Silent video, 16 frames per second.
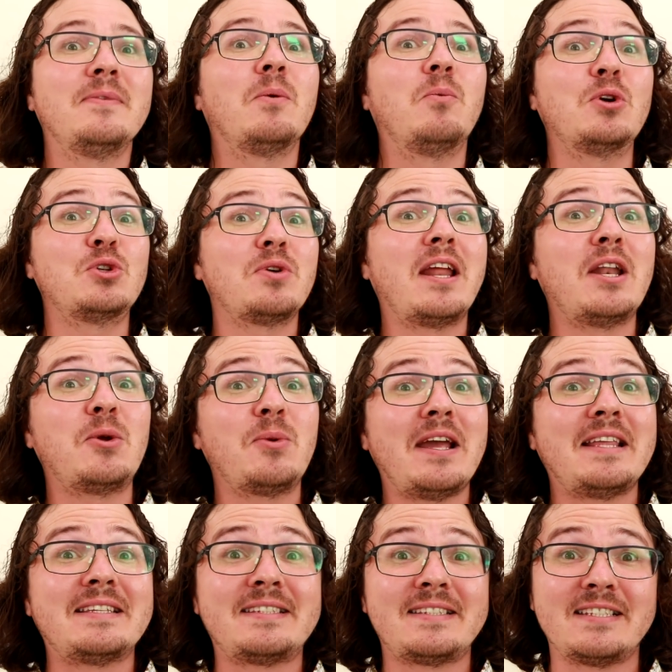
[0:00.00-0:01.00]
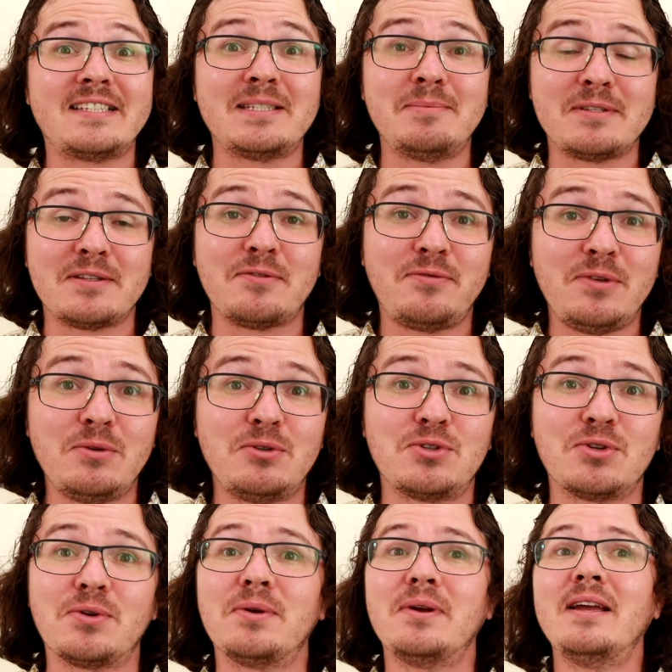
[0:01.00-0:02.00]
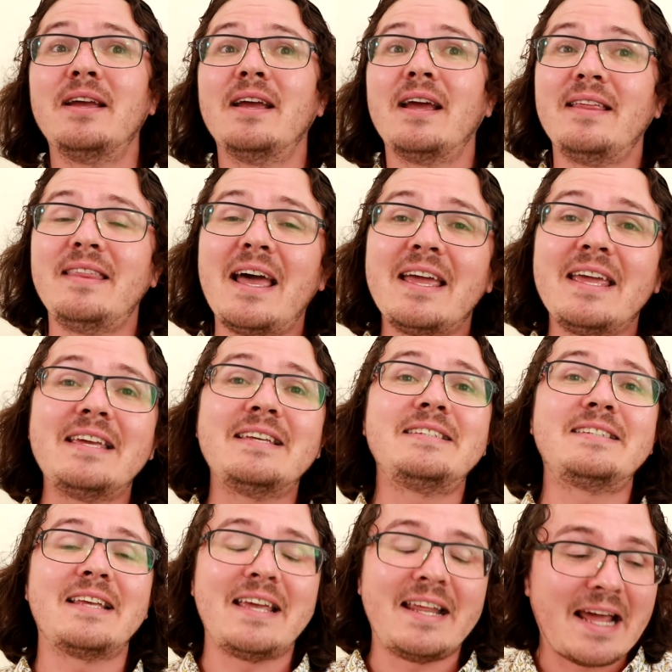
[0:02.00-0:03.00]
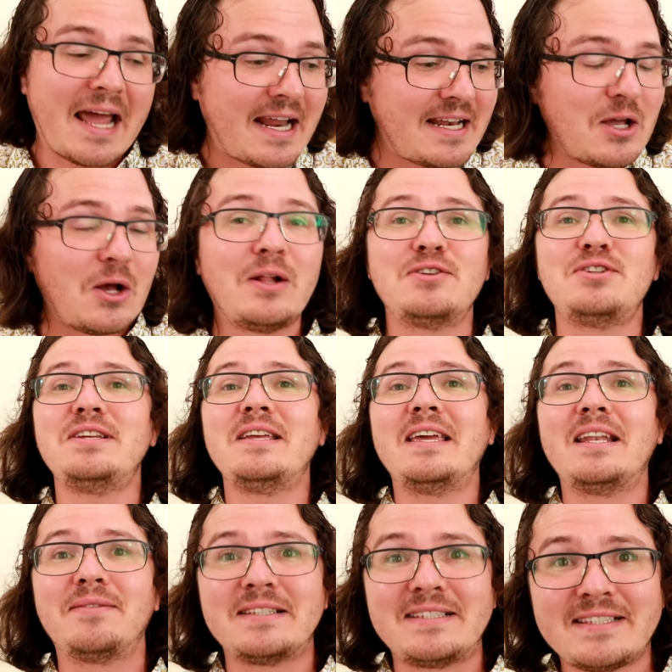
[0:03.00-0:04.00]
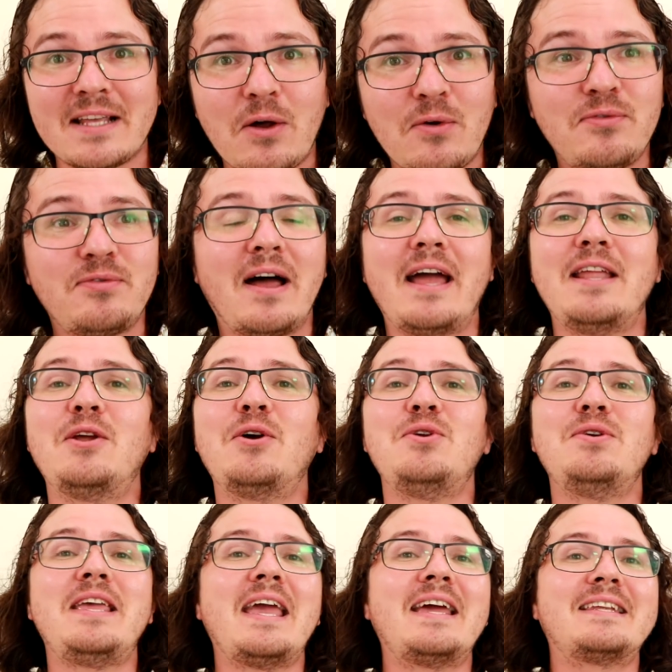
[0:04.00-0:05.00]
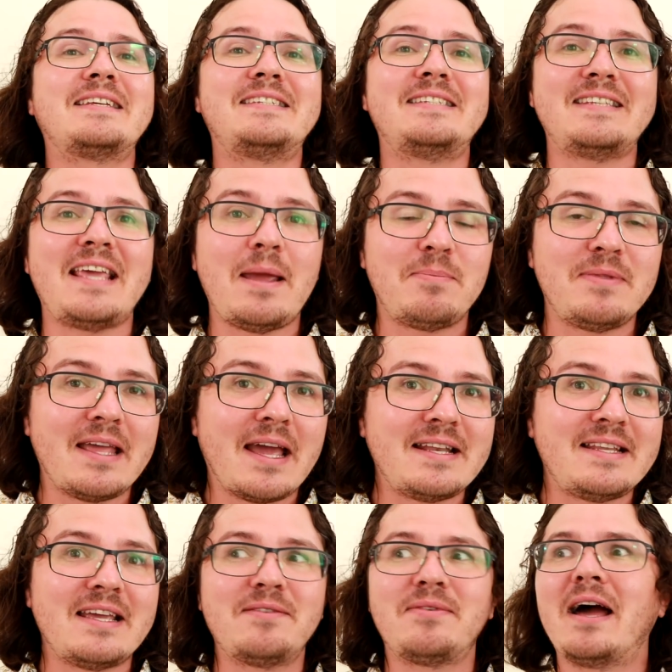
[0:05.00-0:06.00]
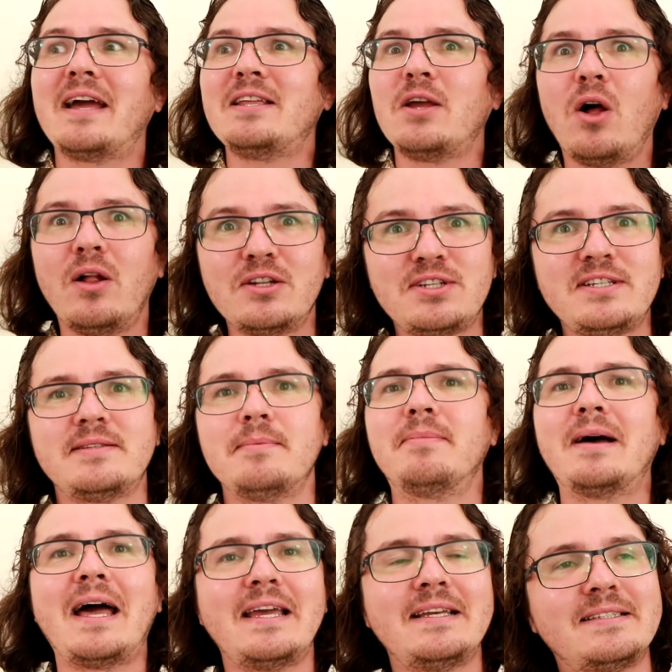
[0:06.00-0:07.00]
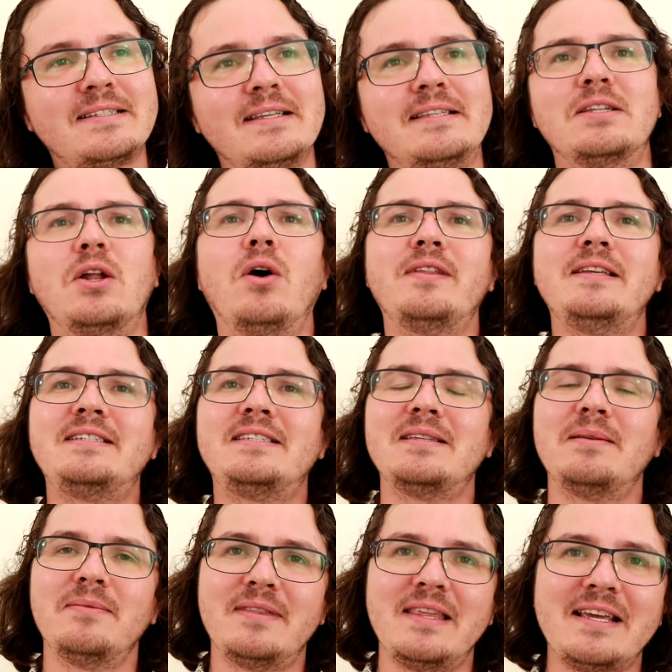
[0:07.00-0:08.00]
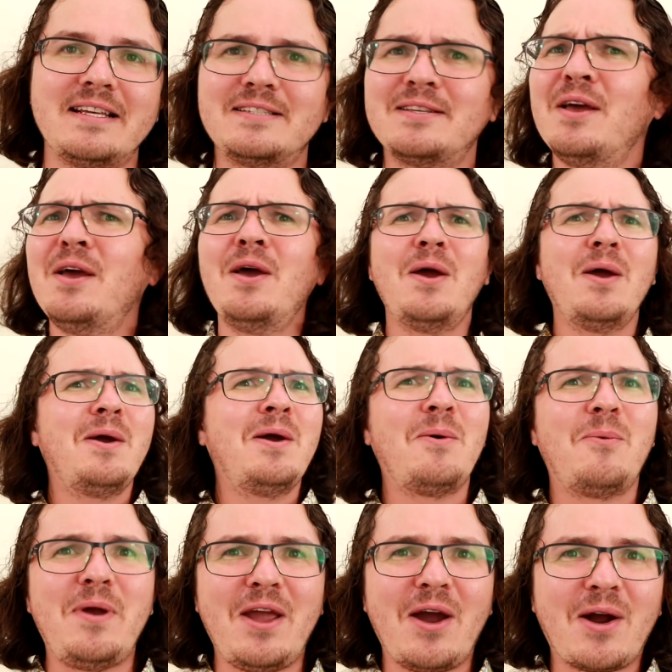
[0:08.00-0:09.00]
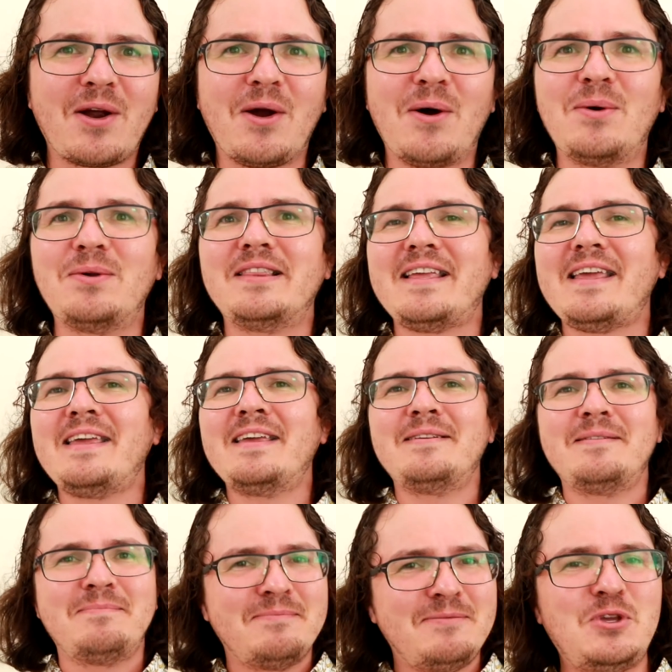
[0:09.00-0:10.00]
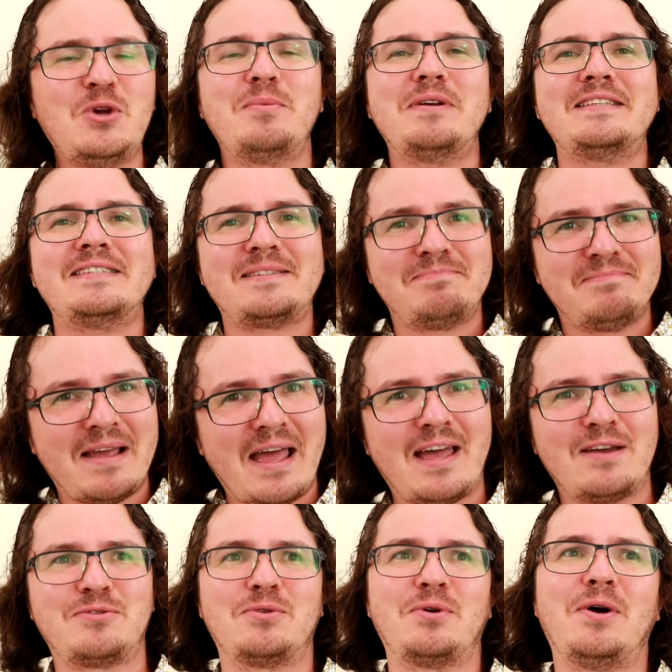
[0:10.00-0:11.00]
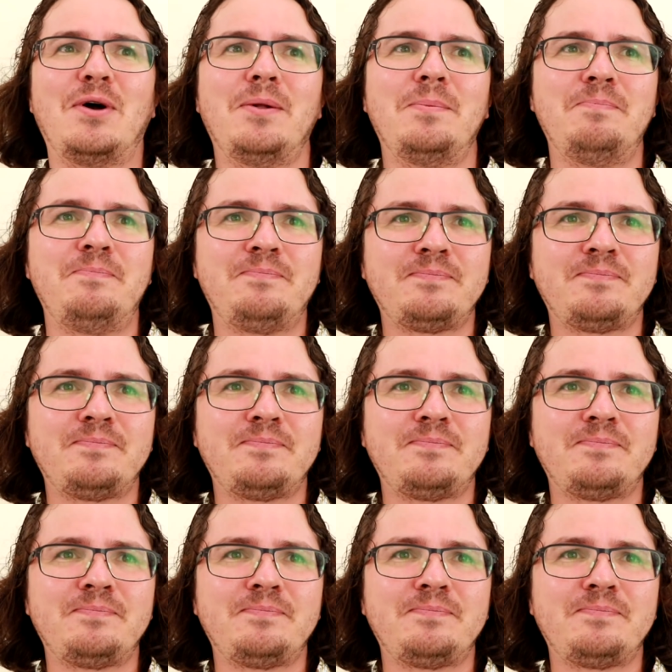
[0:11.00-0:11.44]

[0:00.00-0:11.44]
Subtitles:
We're trying to create the systems of the future. And that is an ideology in of itself. I know you can't escape the idea of ideologies and biases and all these things. We are only humans, after all.